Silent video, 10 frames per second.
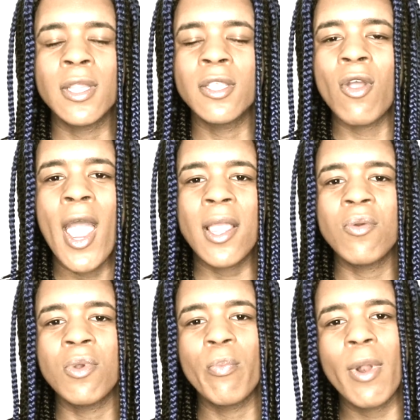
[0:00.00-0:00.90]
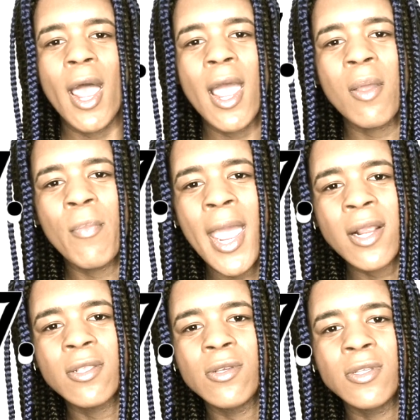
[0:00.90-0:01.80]
so I can reply
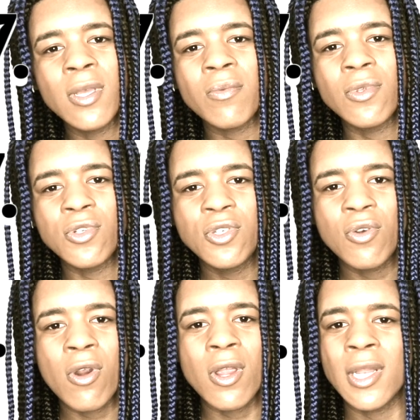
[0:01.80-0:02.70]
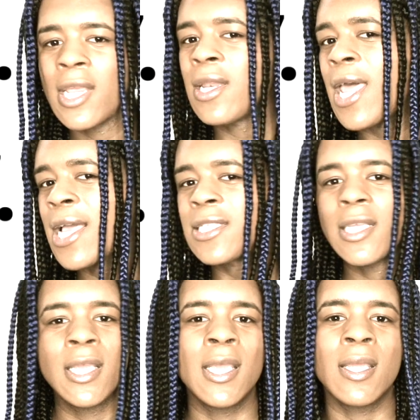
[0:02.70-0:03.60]
back to you something short, and then
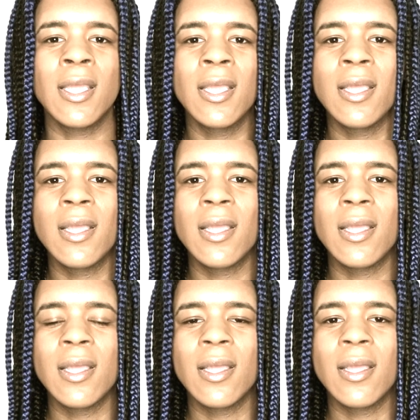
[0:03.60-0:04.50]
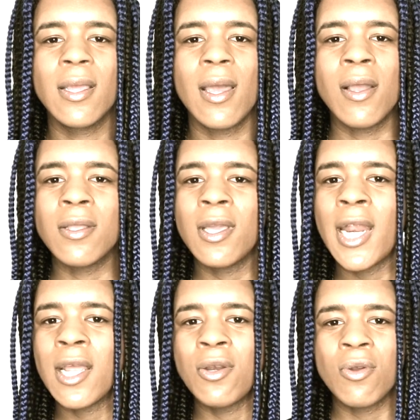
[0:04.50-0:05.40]
that's it. I'm
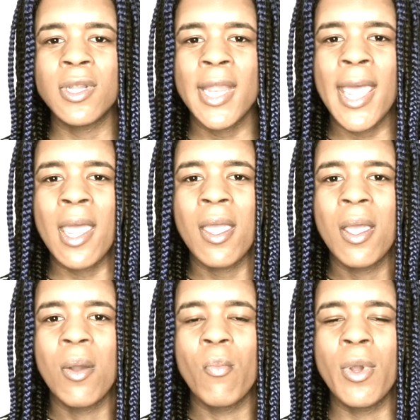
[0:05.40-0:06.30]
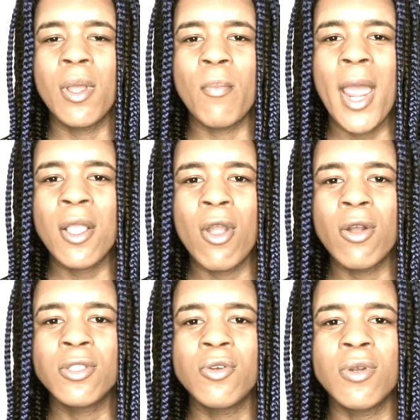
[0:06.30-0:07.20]
good at doing that. But my
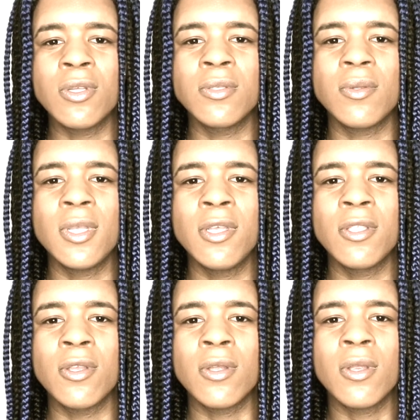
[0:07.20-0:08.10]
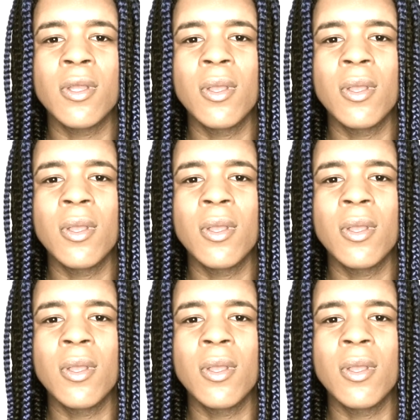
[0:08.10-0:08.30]
go-to is either